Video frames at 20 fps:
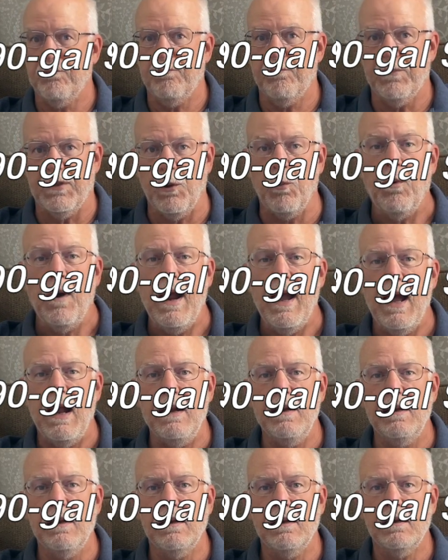The
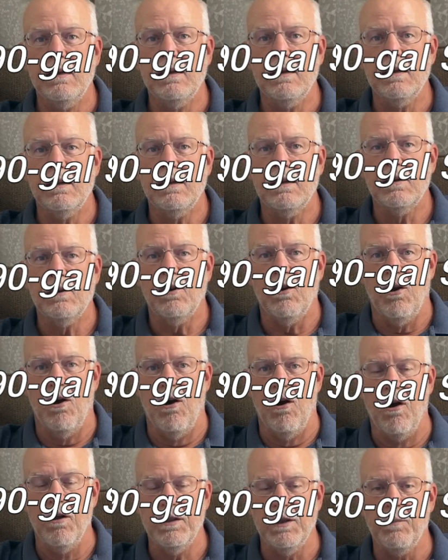red
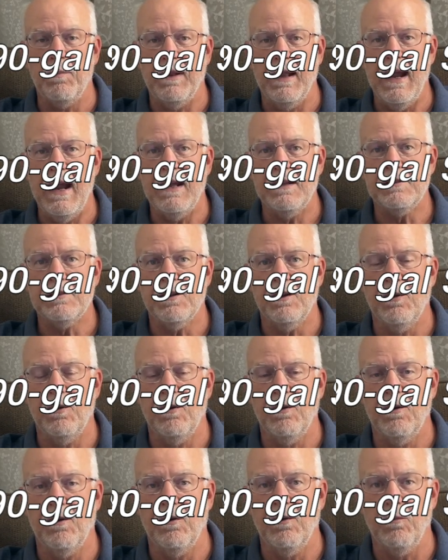on the plants
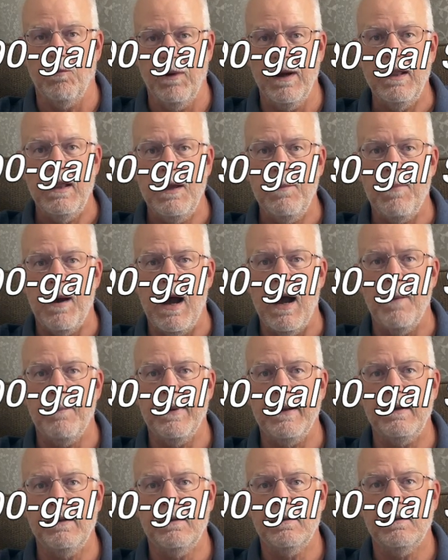really
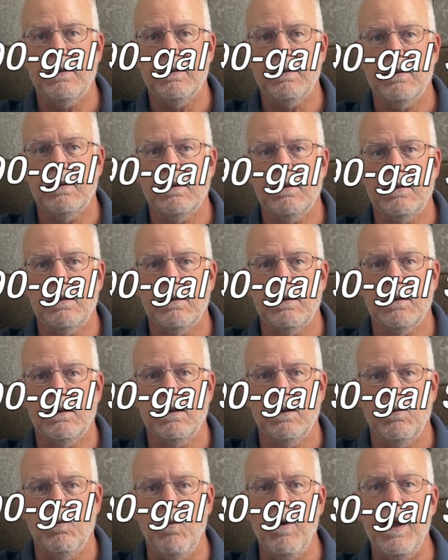popping
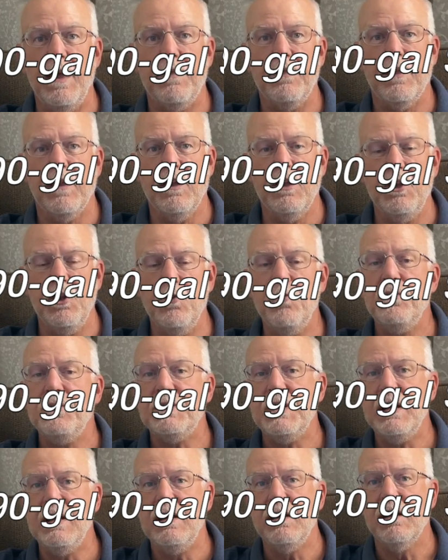with
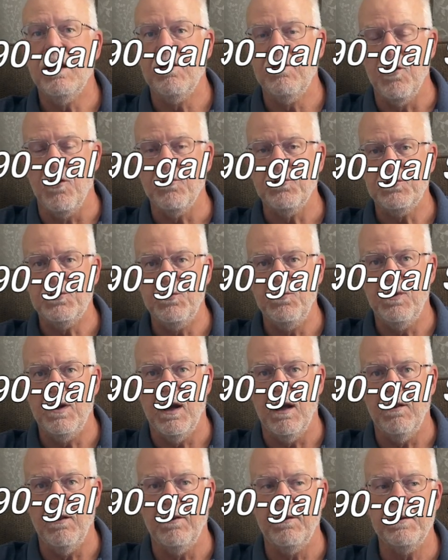using those two
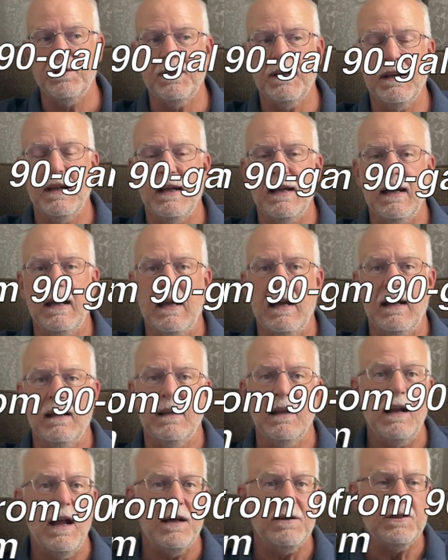colors. The
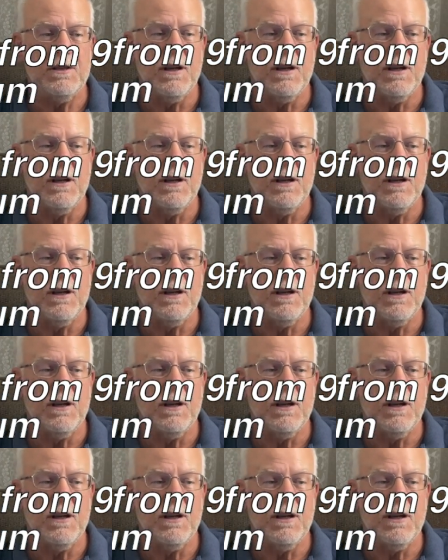next